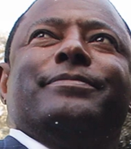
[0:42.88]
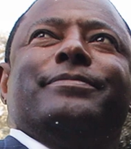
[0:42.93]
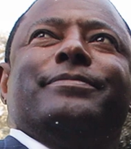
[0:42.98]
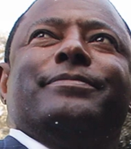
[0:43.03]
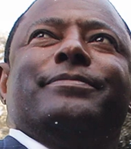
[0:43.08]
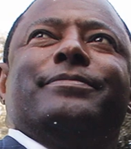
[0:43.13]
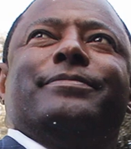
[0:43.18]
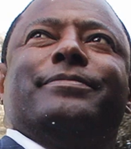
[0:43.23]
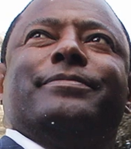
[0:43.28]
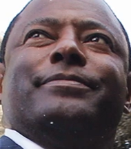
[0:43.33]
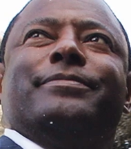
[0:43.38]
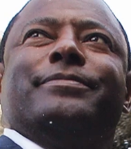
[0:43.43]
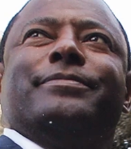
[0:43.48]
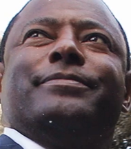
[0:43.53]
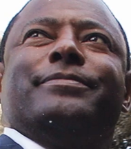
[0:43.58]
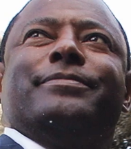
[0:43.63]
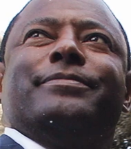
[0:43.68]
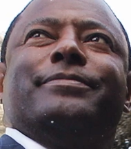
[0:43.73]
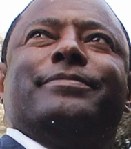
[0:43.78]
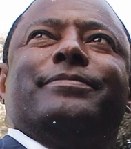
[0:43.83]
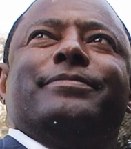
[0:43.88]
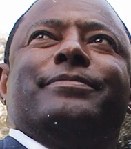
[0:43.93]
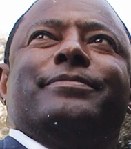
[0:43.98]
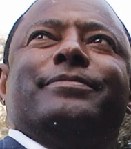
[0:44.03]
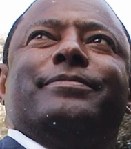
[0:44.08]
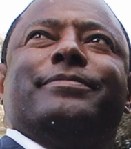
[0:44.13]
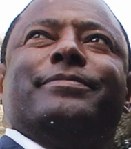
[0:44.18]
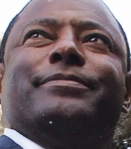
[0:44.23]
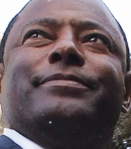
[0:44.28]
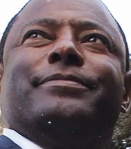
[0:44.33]

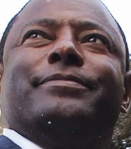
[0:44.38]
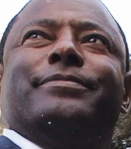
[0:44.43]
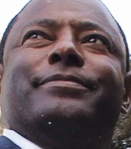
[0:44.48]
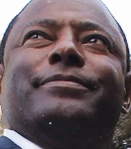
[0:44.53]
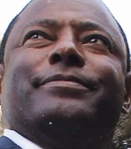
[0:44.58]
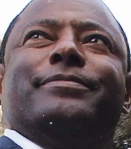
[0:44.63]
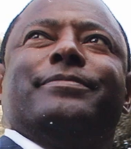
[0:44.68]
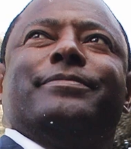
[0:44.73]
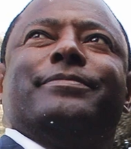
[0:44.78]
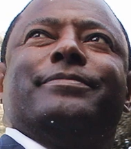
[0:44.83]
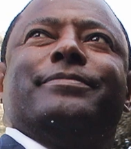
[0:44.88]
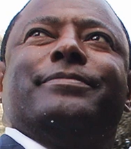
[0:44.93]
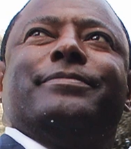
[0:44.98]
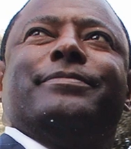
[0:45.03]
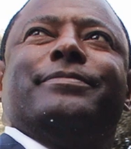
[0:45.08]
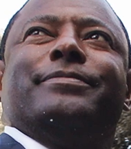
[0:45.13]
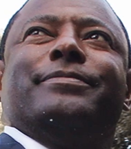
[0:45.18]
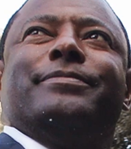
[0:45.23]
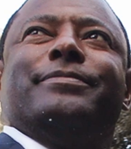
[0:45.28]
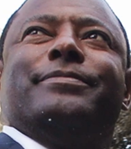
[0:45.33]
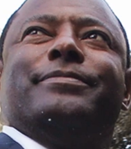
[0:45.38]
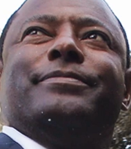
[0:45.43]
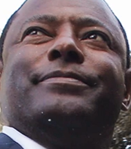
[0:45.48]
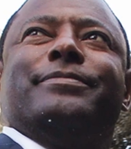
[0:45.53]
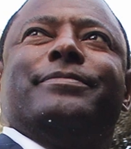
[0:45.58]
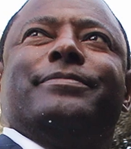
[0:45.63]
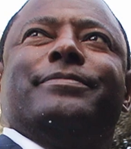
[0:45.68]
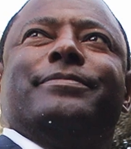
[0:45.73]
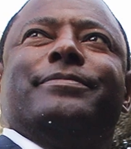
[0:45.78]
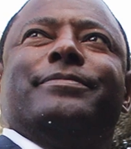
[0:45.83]

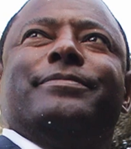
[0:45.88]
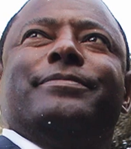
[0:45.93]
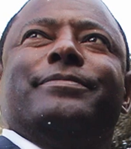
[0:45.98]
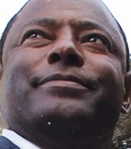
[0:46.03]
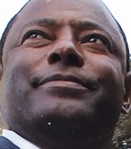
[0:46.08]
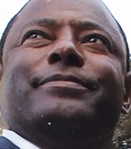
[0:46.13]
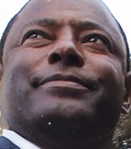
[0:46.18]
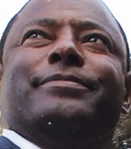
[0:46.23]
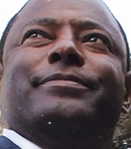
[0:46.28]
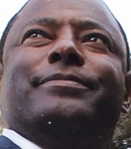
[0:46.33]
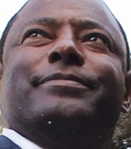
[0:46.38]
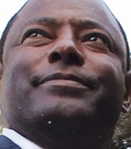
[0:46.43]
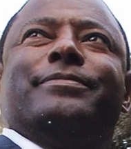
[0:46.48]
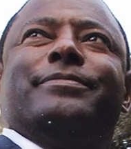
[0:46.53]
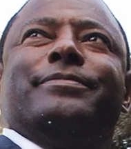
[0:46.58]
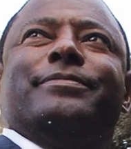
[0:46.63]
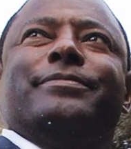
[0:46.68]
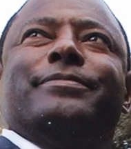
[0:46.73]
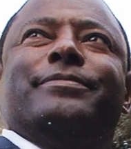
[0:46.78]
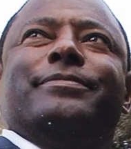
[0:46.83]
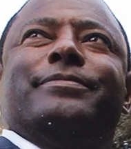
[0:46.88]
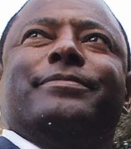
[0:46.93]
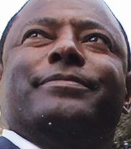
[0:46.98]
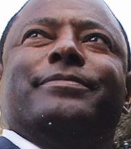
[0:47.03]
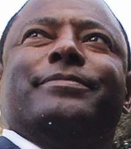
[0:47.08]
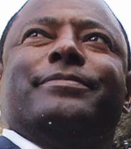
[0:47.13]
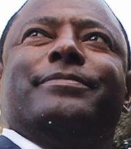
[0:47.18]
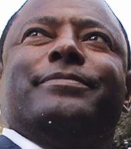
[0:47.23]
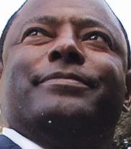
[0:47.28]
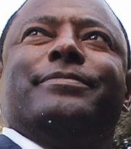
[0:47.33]

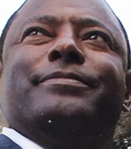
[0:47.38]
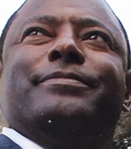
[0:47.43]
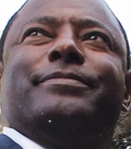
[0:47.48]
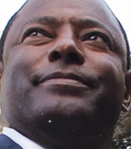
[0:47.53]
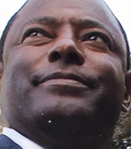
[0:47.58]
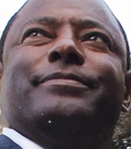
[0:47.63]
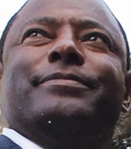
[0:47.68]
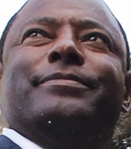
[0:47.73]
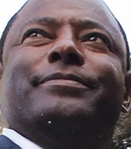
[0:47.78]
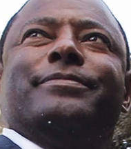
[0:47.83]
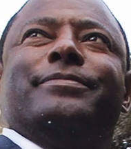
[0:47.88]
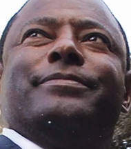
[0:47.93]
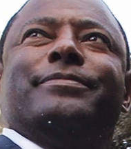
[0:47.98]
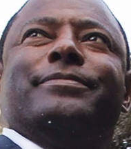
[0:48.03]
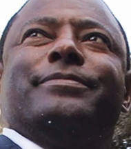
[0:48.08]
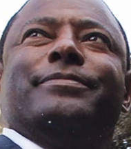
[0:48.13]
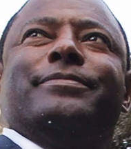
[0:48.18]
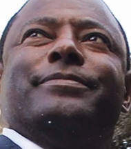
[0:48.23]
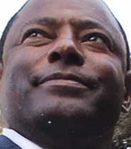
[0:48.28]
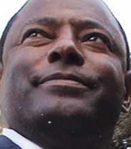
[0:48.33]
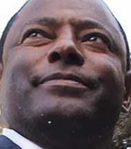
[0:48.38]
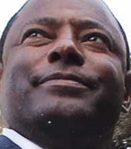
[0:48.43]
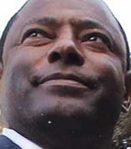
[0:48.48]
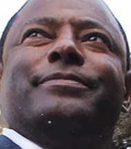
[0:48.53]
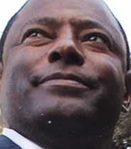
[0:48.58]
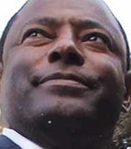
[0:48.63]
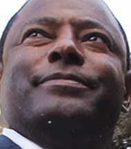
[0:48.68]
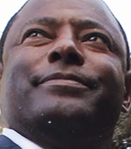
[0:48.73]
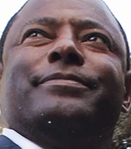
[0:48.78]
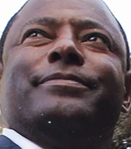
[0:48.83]

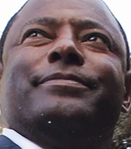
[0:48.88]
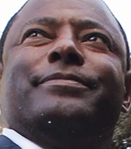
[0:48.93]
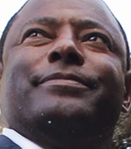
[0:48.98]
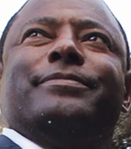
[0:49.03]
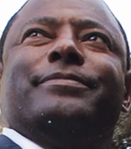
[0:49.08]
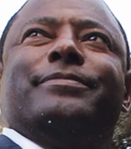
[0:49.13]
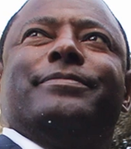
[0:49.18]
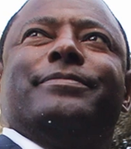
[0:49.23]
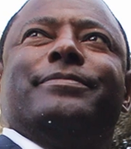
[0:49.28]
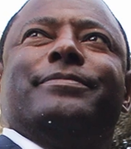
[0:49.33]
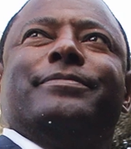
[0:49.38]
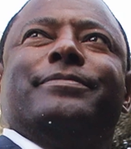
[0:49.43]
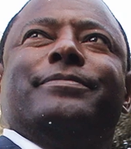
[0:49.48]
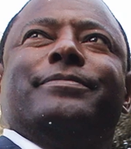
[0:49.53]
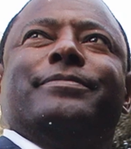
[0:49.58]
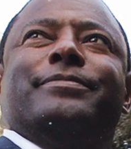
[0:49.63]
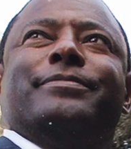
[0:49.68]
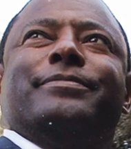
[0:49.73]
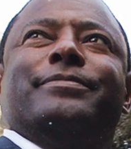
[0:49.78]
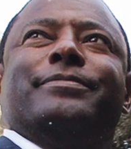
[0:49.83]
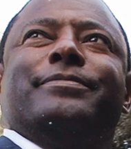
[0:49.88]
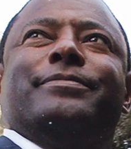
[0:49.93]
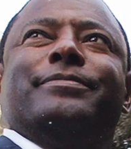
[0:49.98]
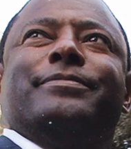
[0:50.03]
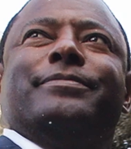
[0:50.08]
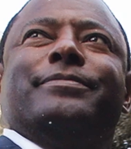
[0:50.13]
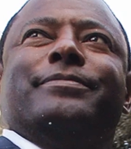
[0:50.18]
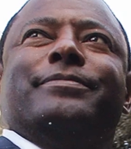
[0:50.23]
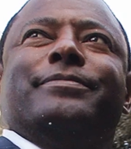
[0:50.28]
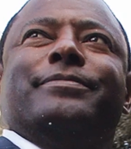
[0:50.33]

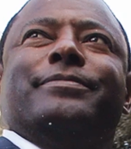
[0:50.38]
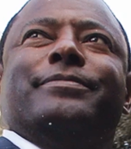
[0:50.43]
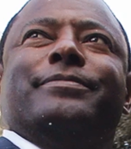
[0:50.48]
This person isn't speaking.